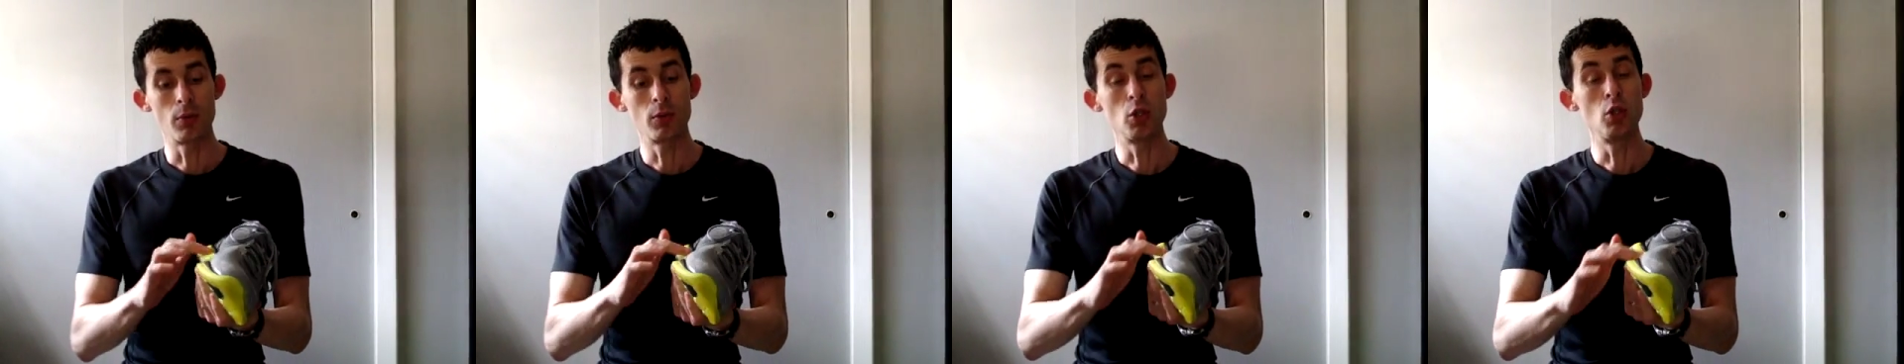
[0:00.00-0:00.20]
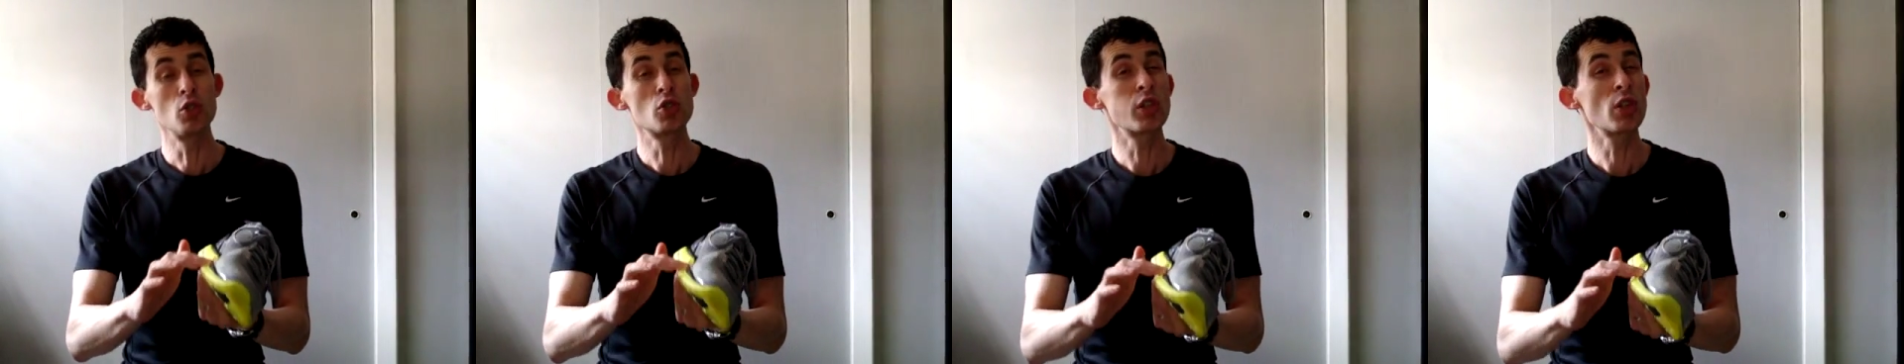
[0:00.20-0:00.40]

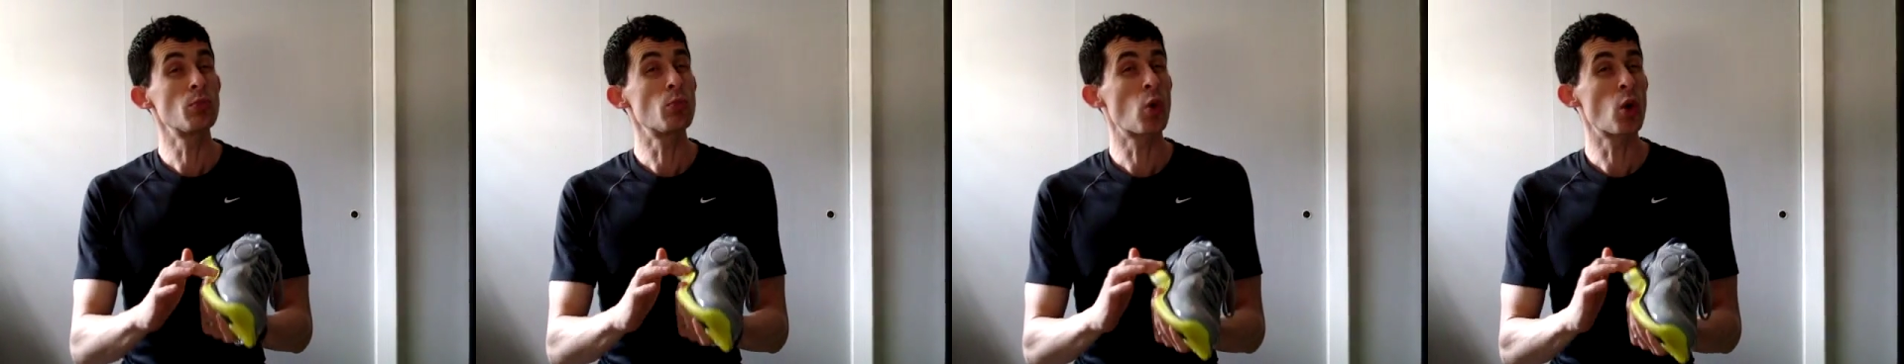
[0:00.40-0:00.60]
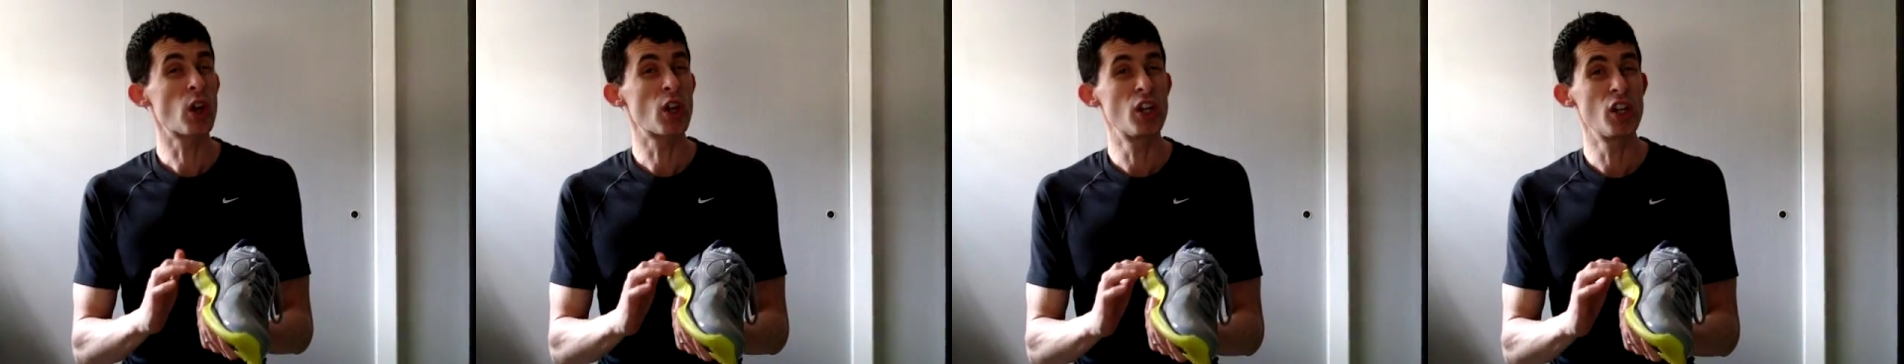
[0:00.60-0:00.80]
usually
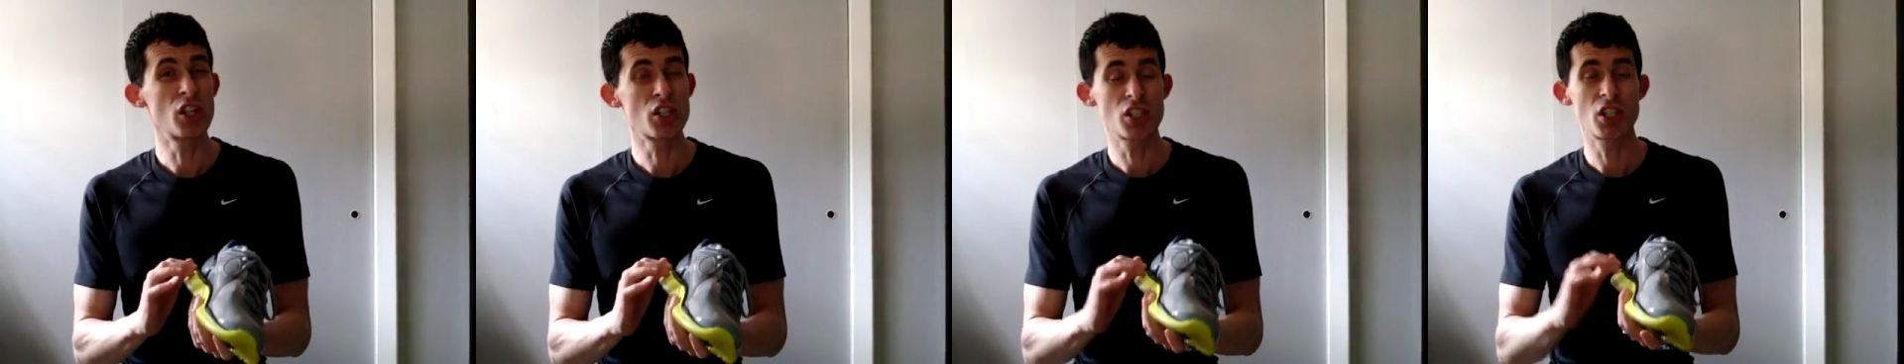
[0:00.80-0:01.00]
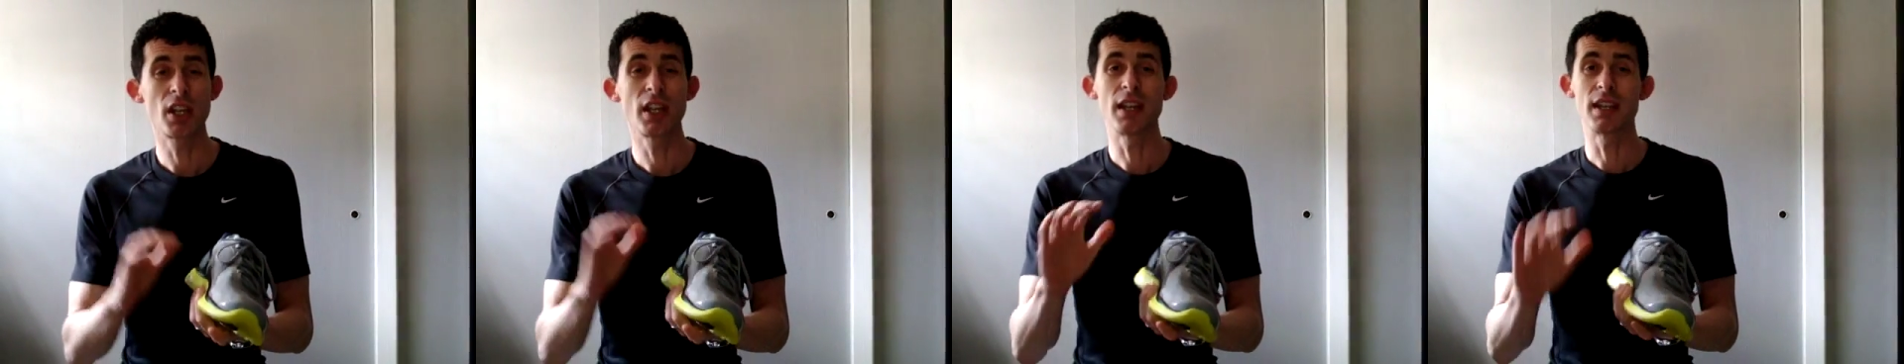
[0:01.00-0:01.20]
more
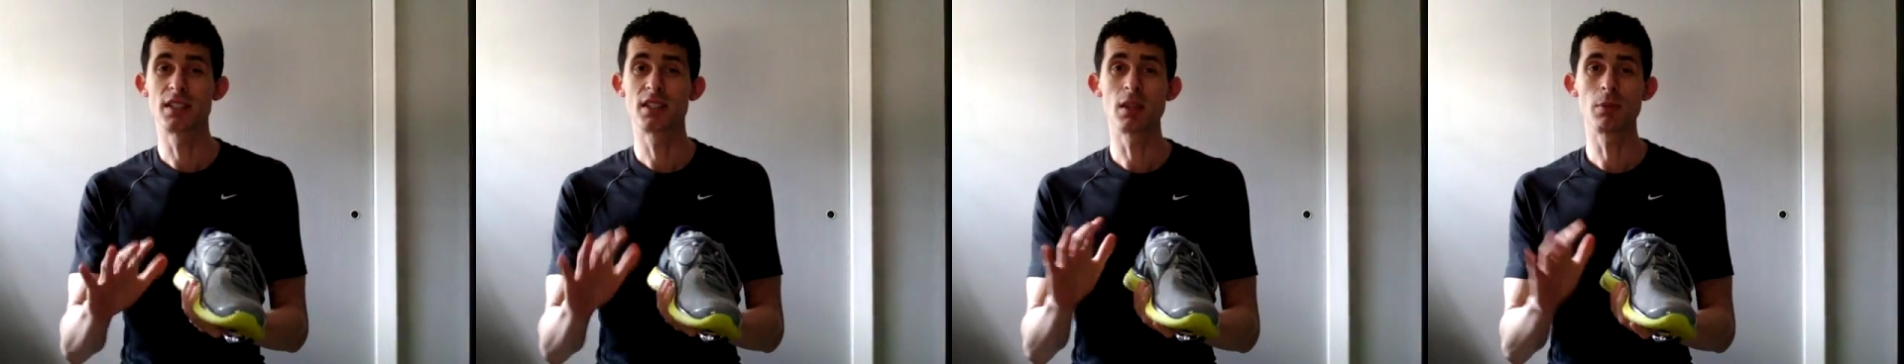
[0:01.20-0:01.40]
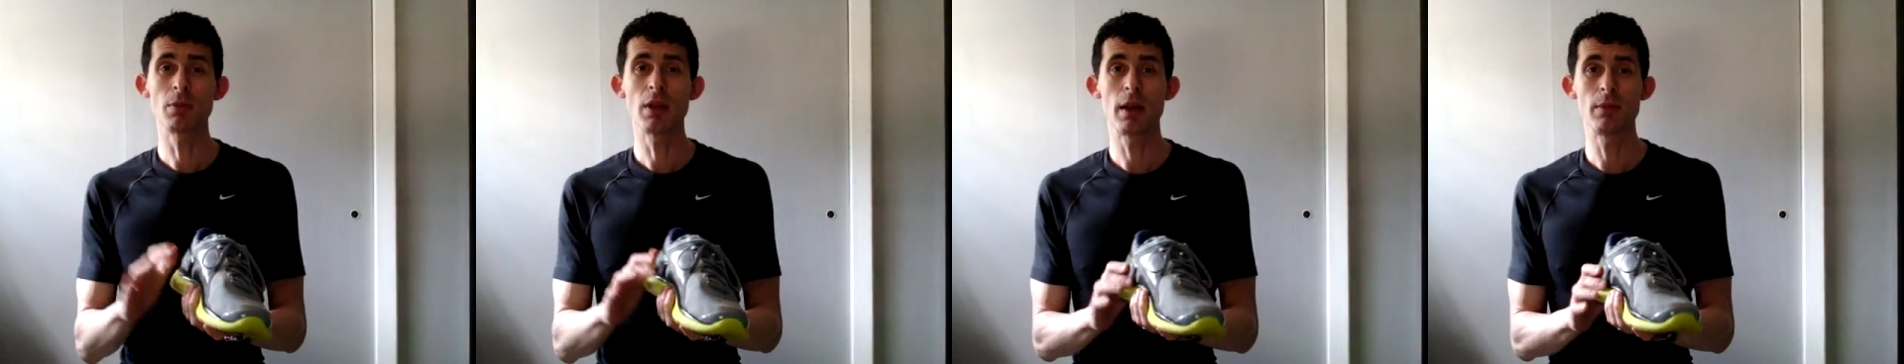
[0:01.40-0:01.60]
cushioning, and
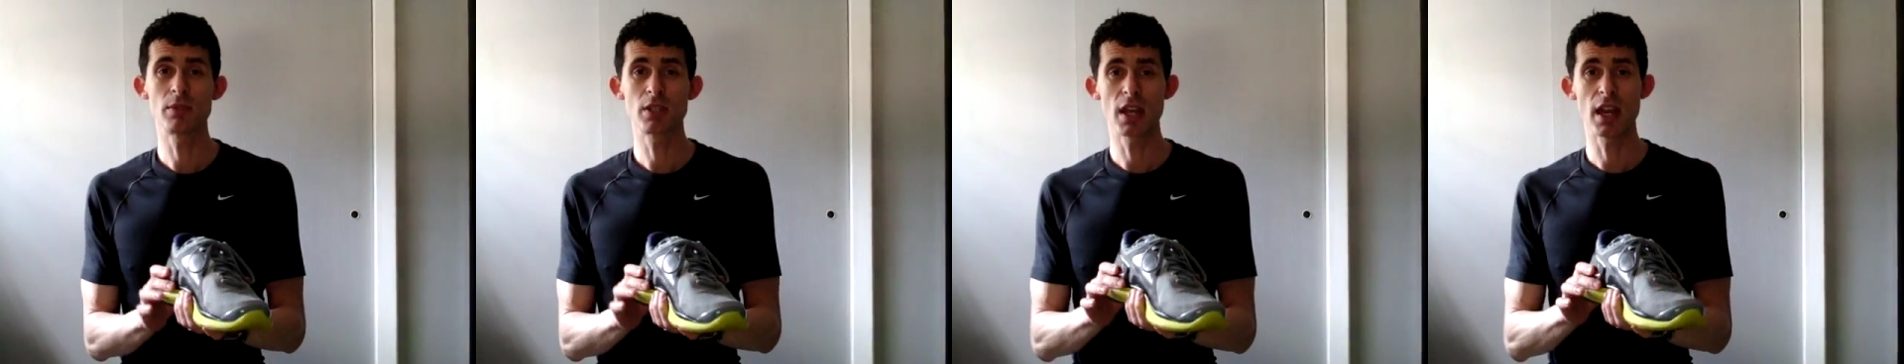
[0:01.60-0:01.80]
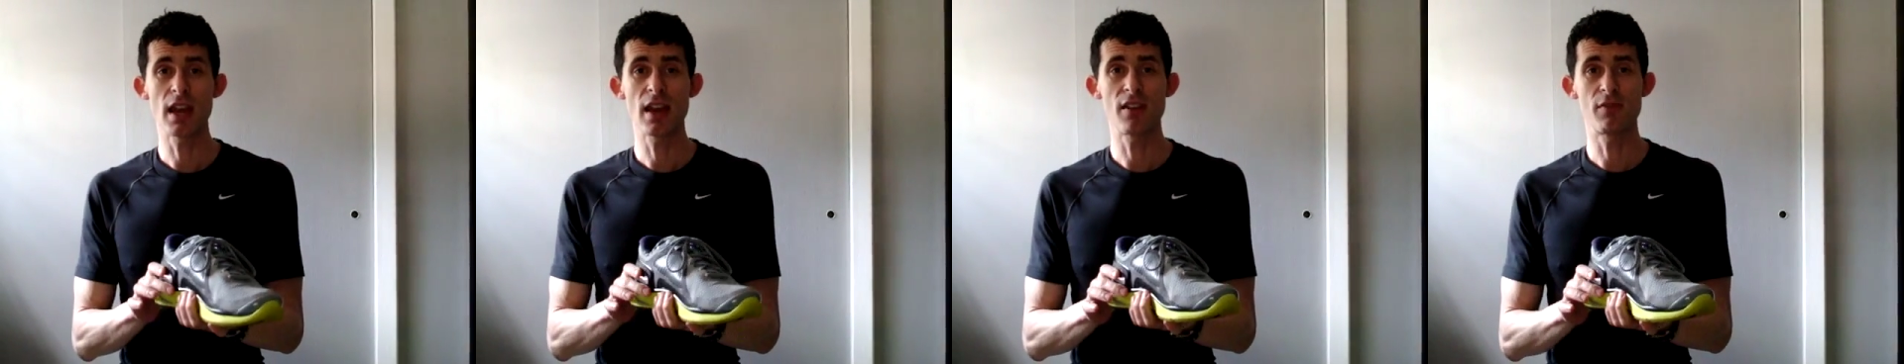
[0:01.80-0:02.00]
sometimes
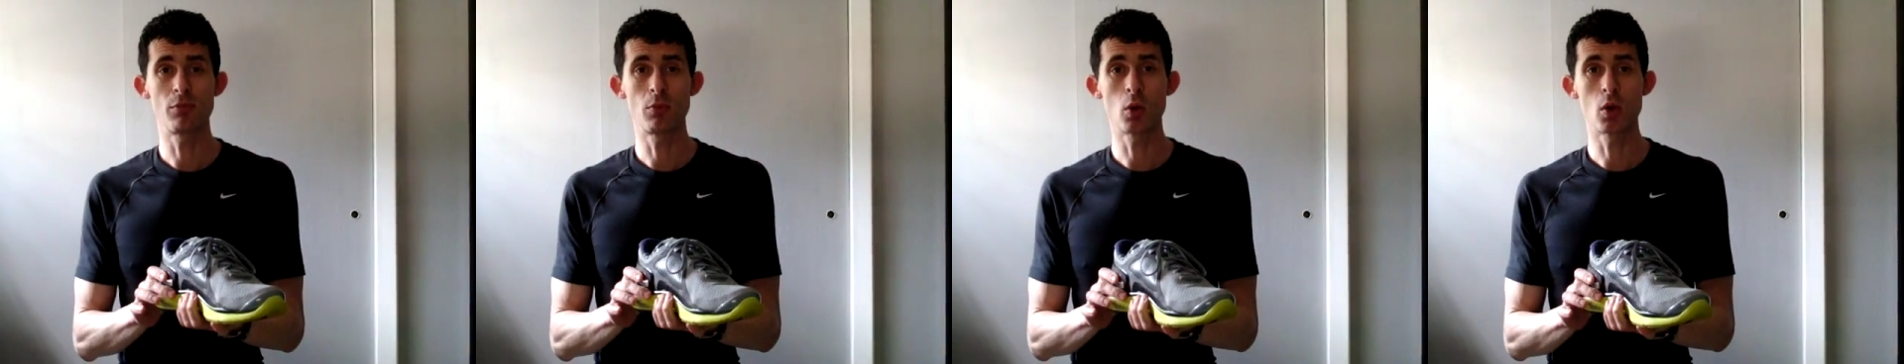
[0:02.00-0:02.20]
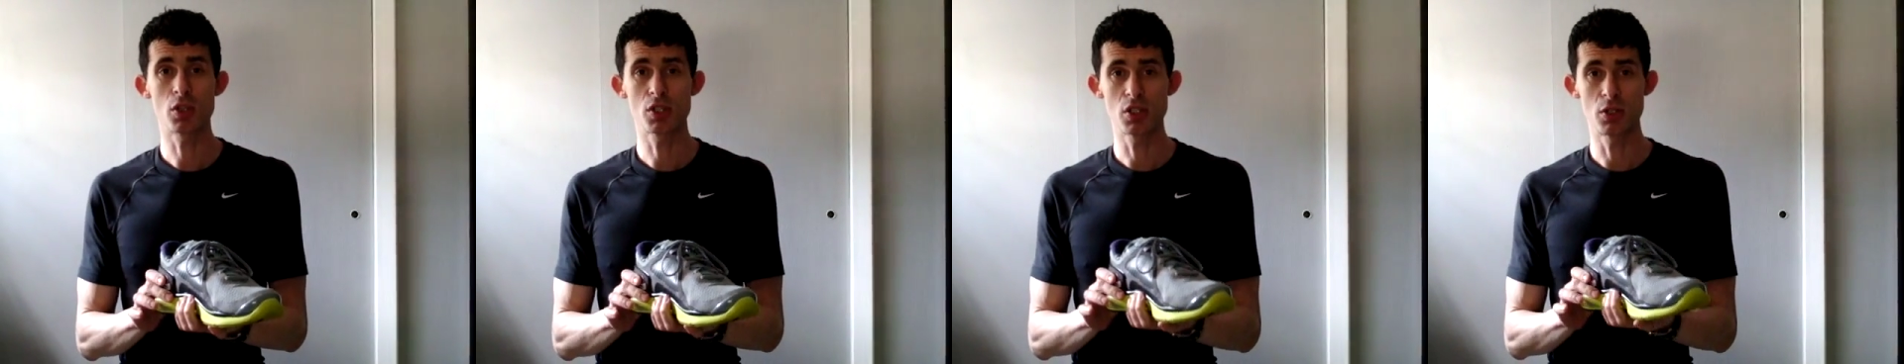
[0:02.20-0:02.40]
they have more